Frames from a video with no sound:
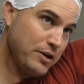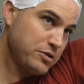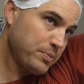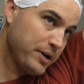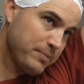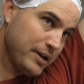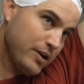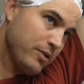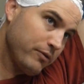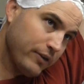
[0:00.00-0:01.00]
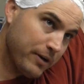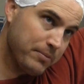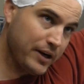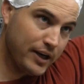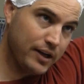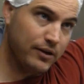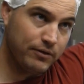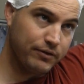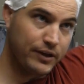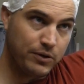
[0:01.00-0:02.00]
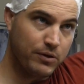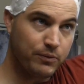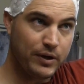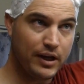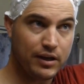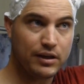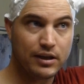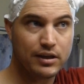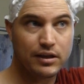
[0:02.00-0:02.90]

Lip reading: how's spring been going for everybody? Hopefully going well.